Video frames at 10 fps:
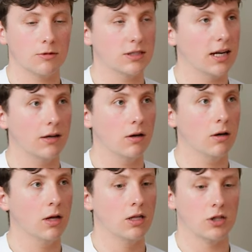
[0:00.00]
a retainer,
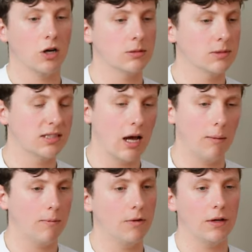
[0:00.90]
charge them a
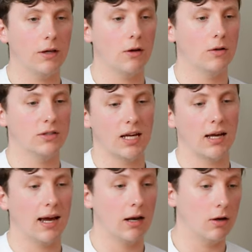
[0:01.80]
setup fee, you know,
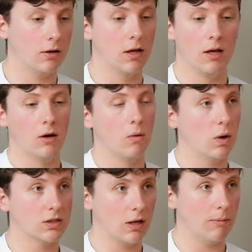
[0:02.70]
say, hey, look,
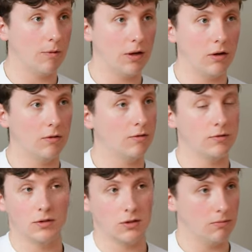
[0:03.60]
one time fee
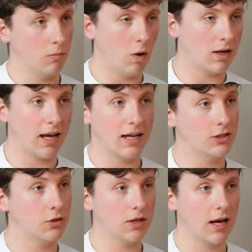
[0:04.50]
of 1K,
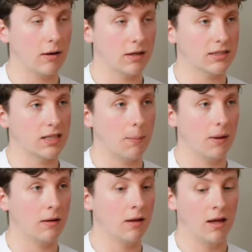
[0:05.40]
2K, I'm going to step
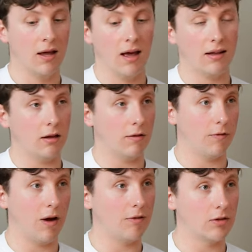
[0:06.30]
in. And then it's
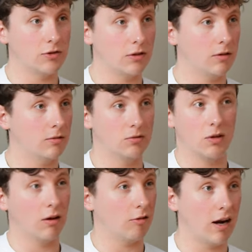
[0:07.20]
500
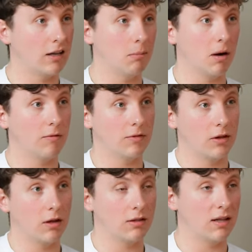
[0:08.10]
a grand a month
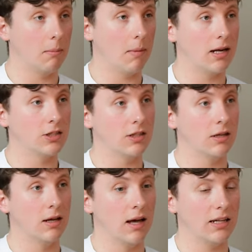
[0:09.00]
to then manage
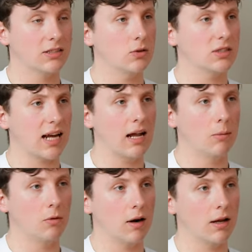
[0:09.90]
it. And it's so
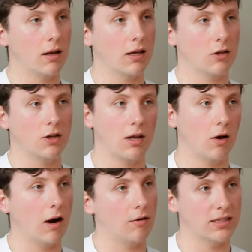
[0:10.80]
scalable, right? Like you then
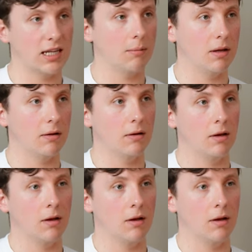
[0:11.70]
hire a team in